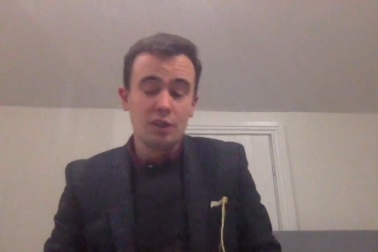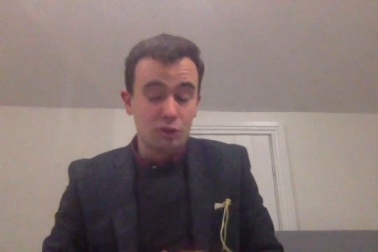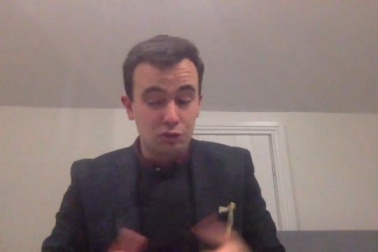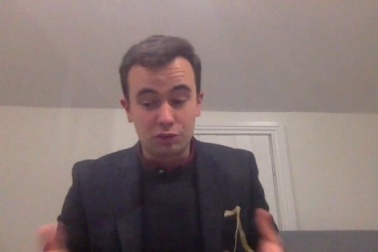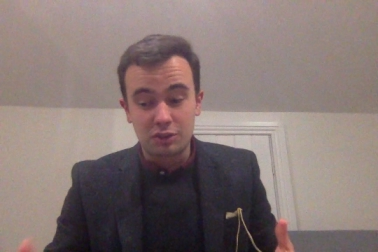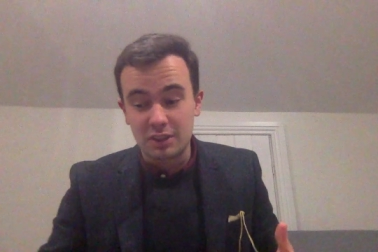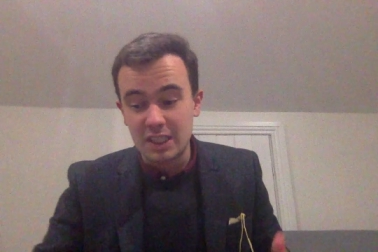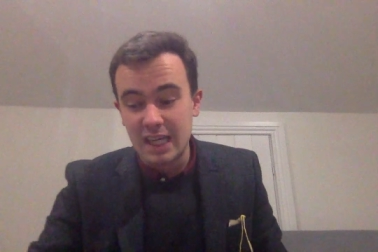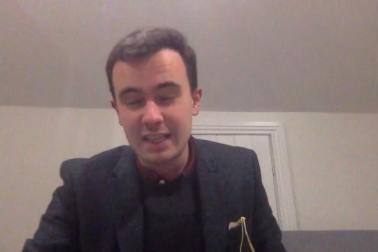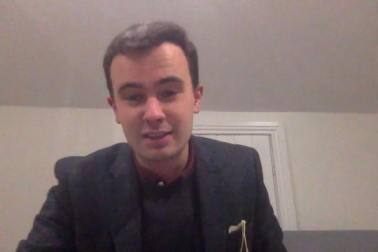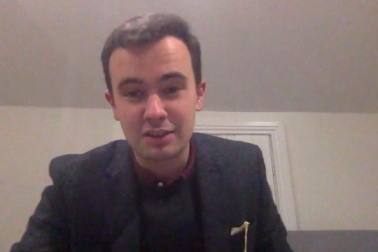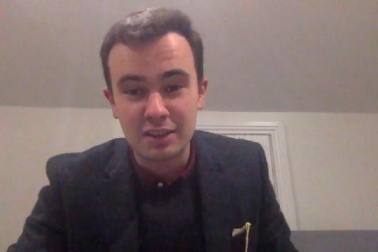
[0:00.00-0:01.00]
Just at the
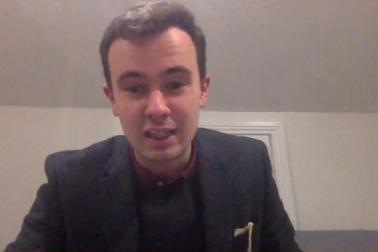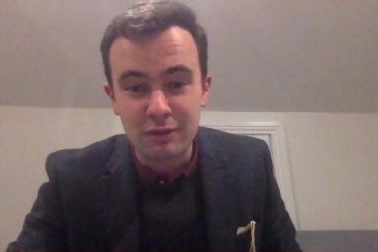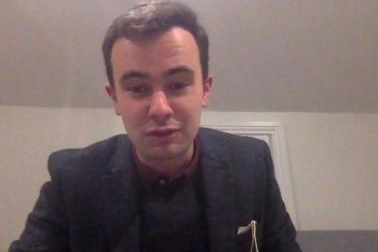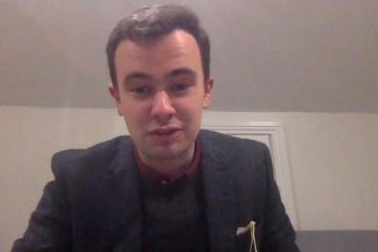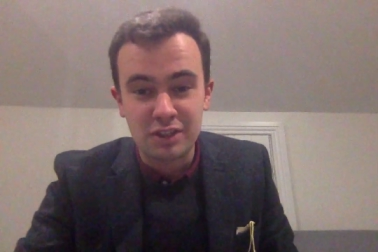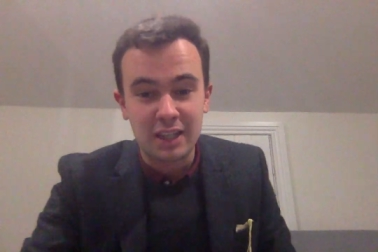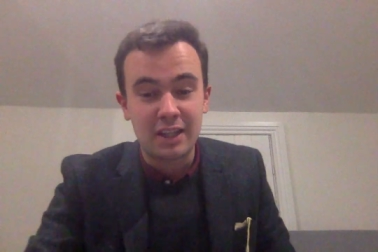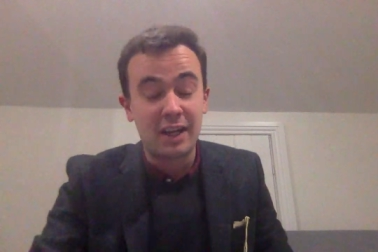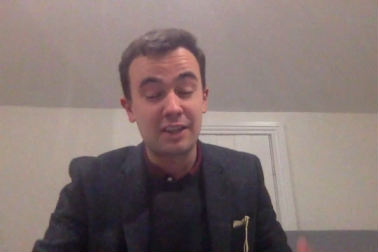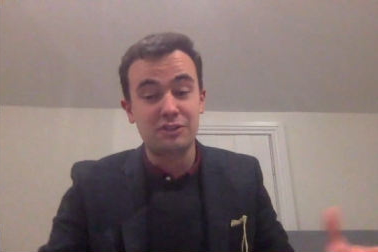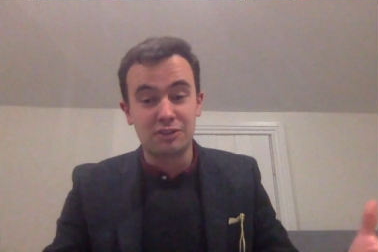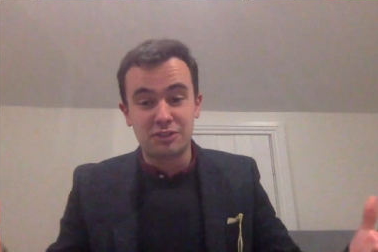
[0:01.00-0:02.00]
end of Stephen's Day there,
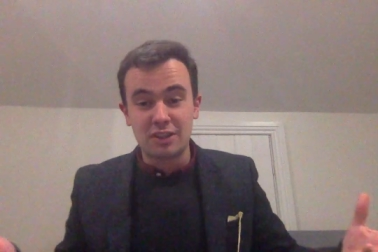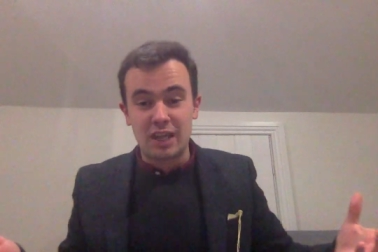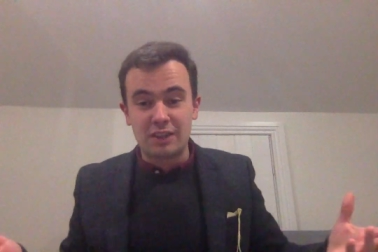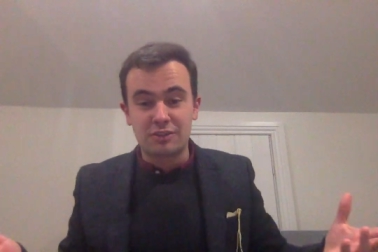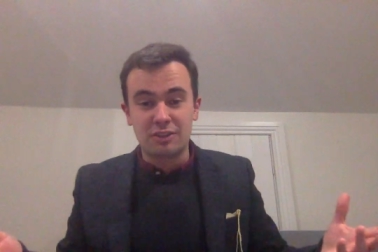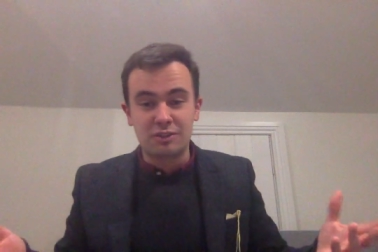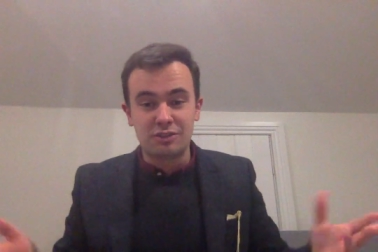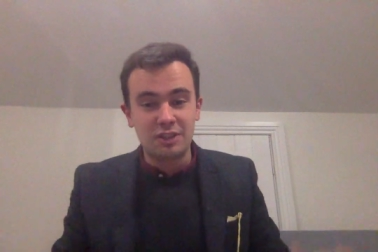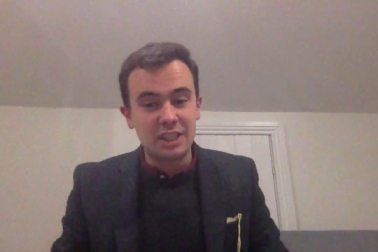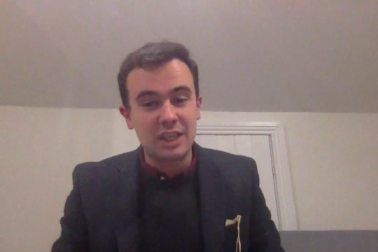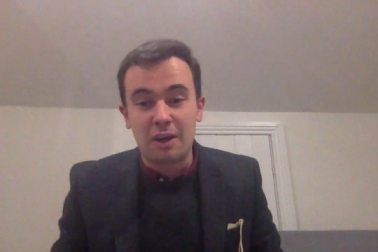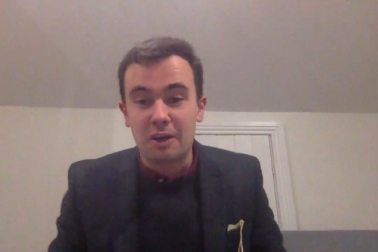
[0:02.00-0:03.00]
as you as you can
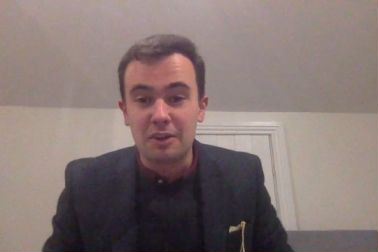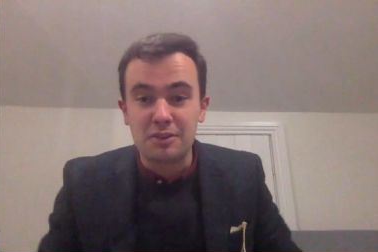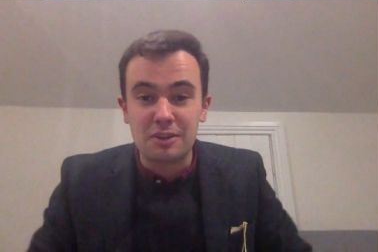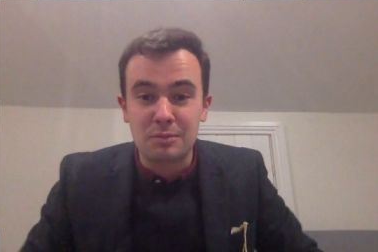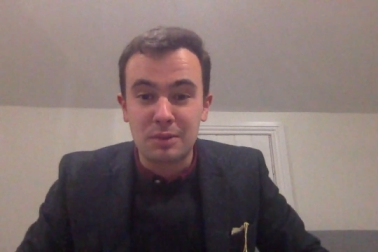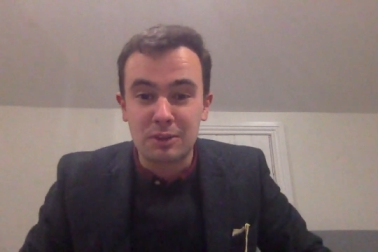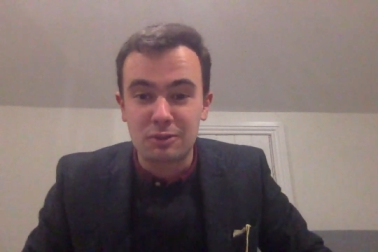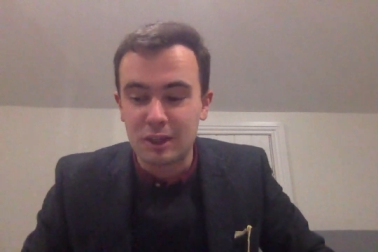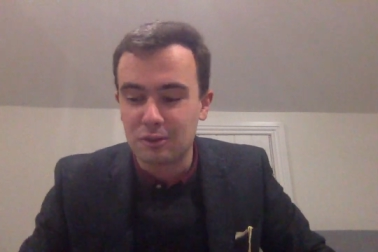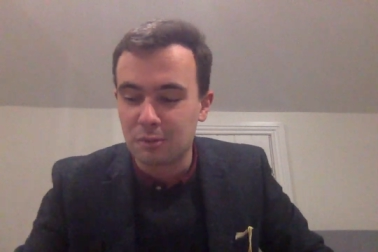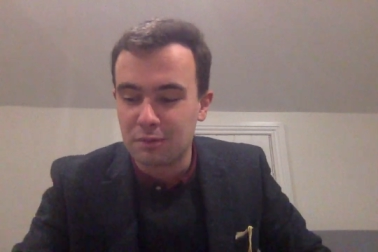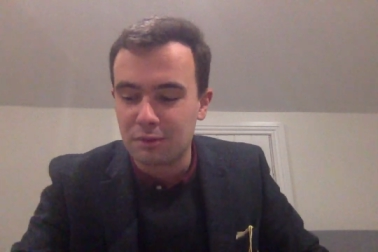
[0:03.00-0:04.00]
see, I did a big
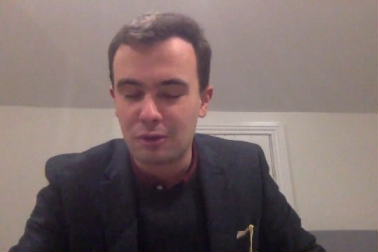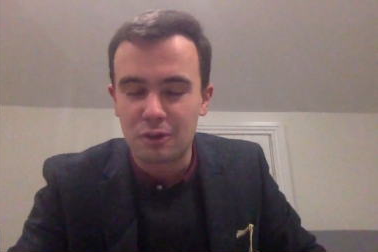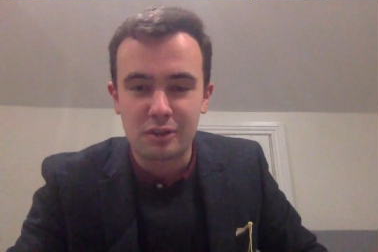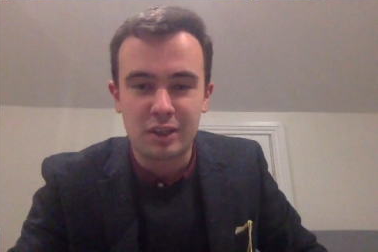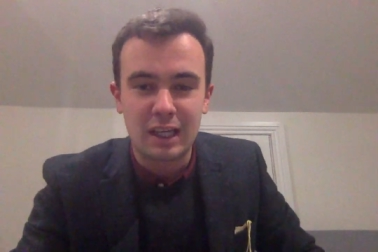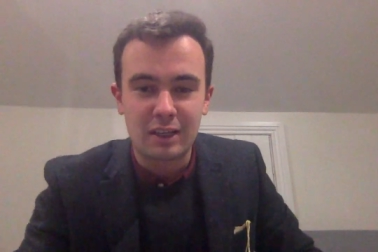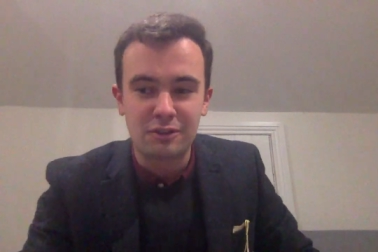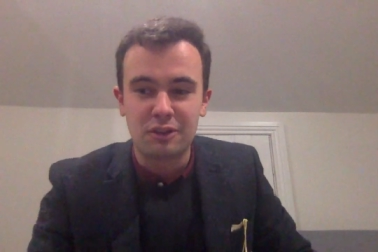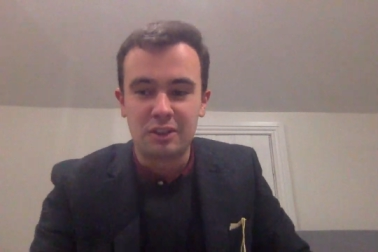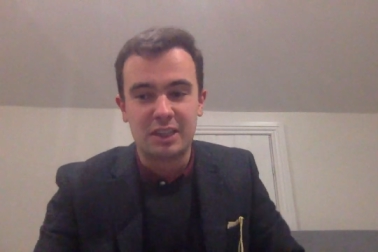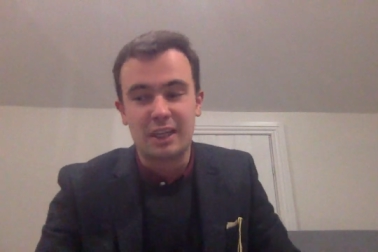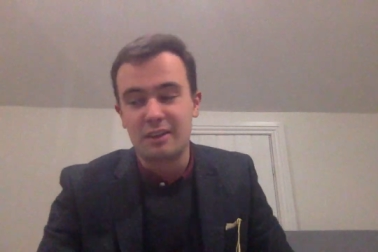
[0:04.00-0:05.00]
dress up for it. I uh,
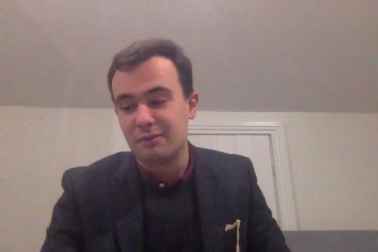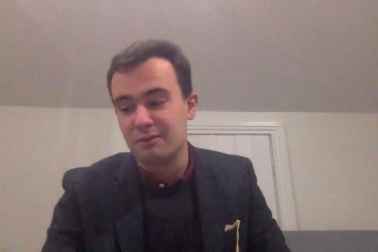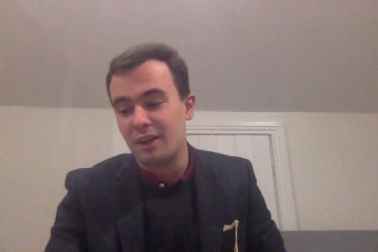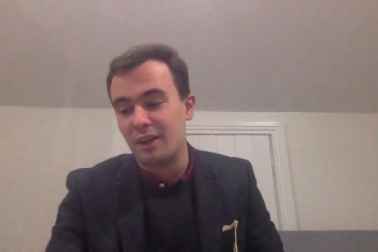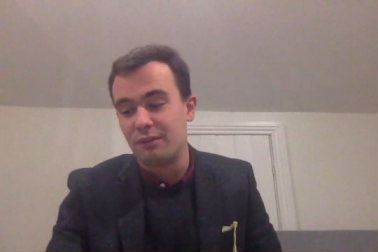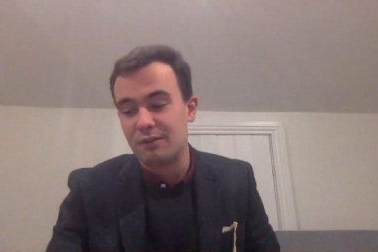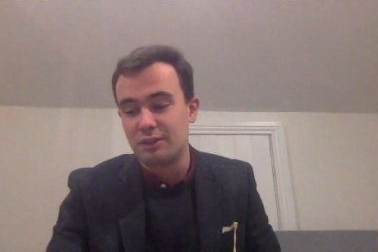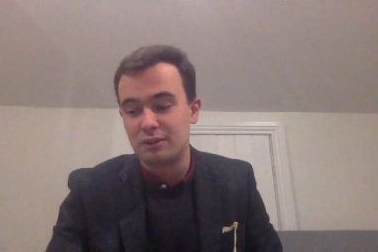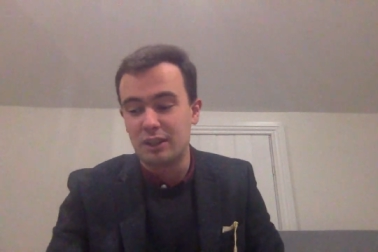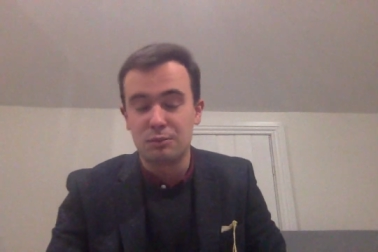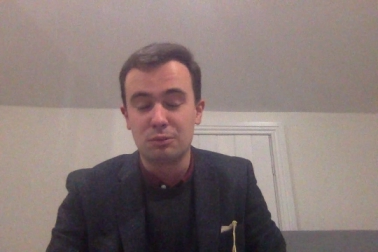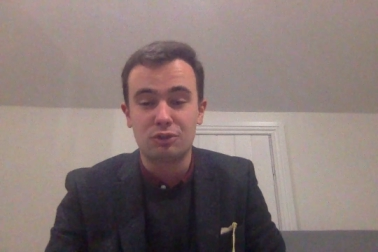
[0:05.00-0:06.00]
tried to get involved as,
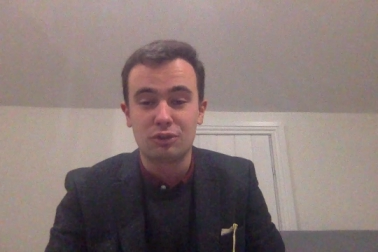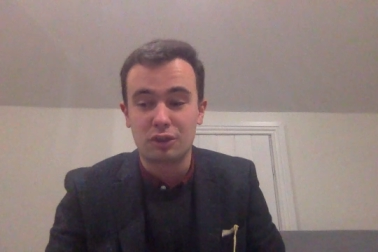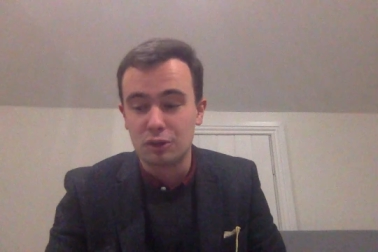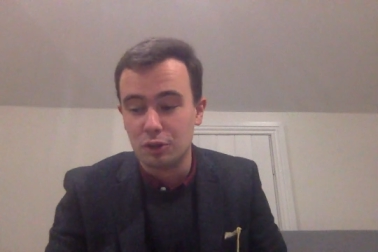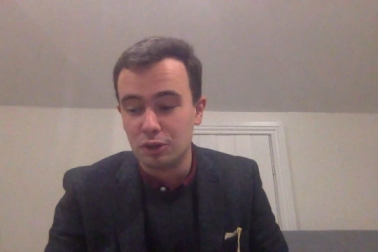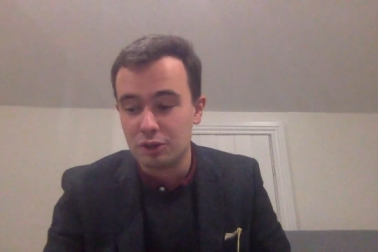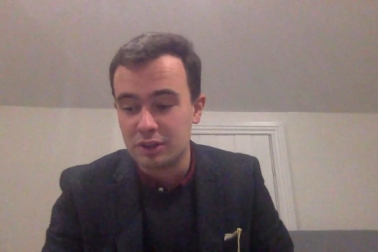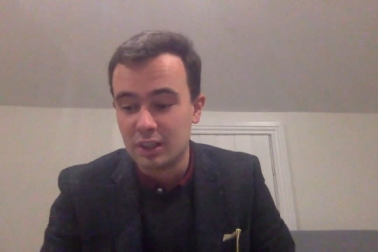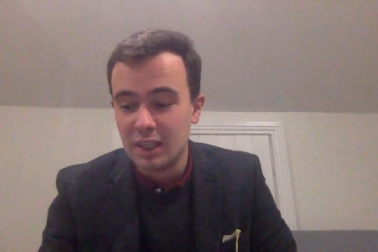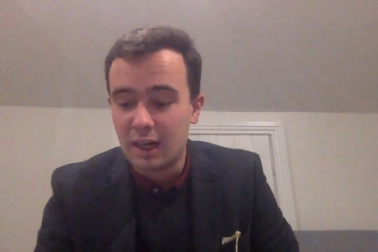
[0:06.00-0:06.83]
as, much as I could.